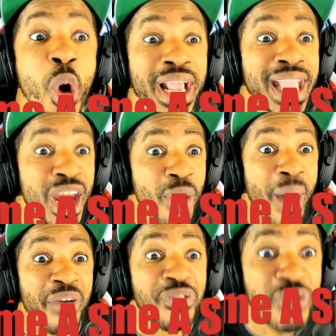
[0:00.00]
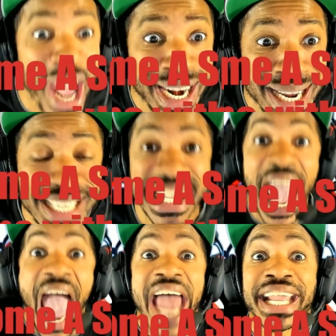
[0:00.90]
on my friend list and
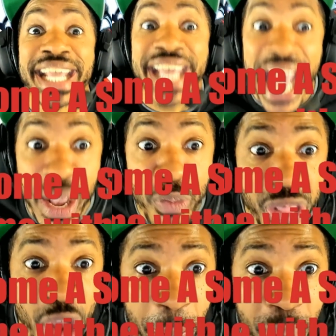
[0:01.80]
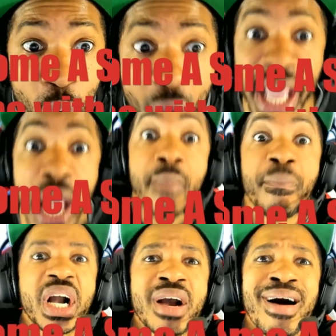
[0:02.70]
game with your boy?
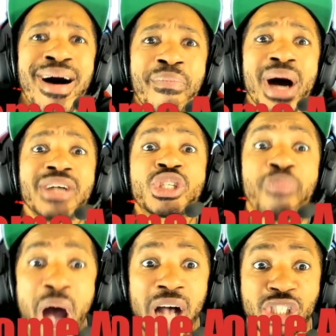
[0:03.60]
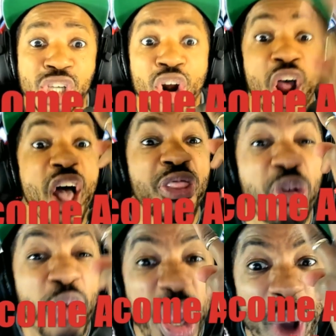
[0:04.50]
Become a sponsor. 3
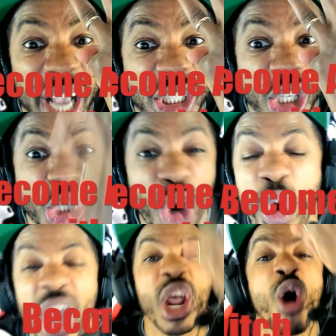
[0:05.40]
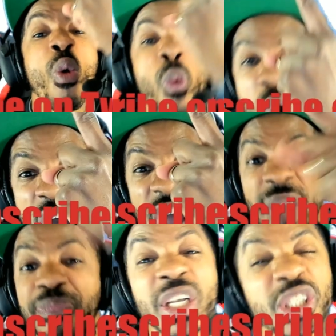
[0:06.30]
ways to join. 1,
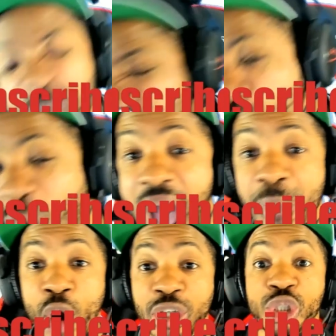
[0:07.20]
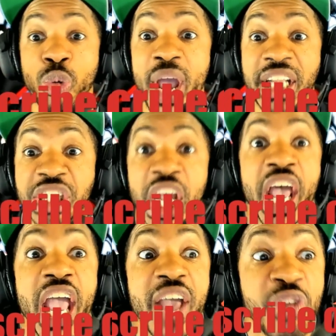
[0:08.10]
subscribe on Twitch. If
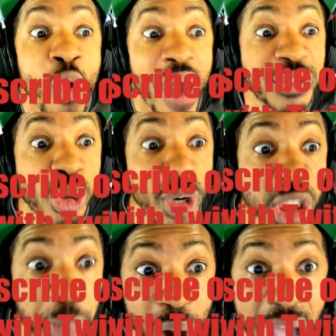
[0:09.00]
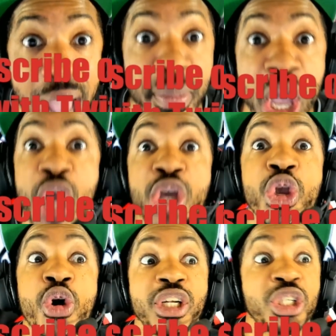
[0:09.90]
you have Twitch Prime, you can
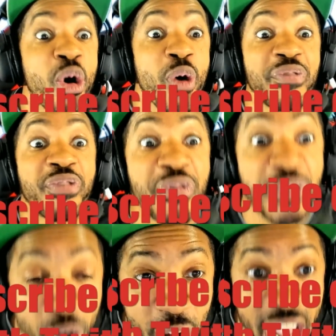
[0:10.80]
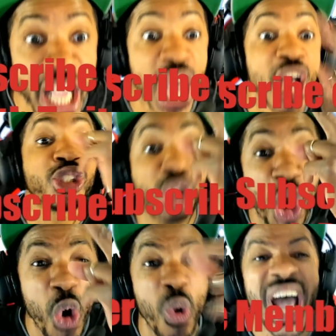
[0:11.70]
do it for free. 2,
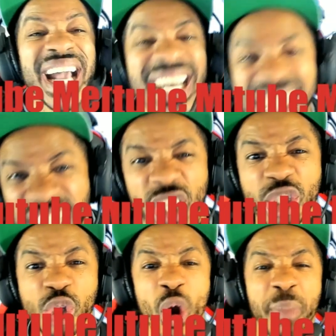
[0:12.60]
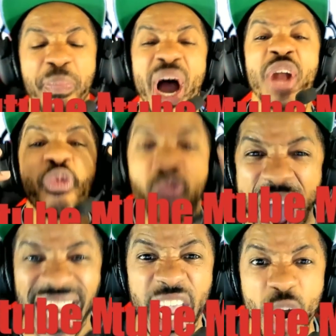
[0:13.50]
click the join button right
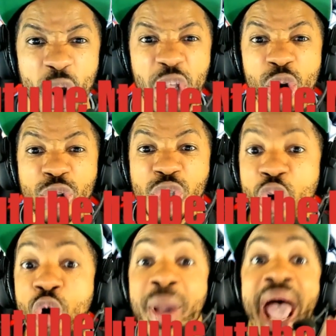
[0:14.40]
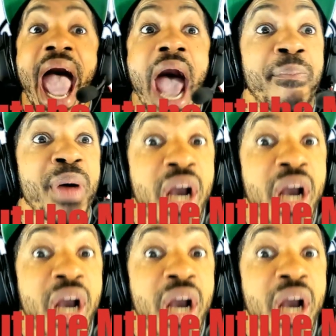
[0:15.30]
here on YouTube and become a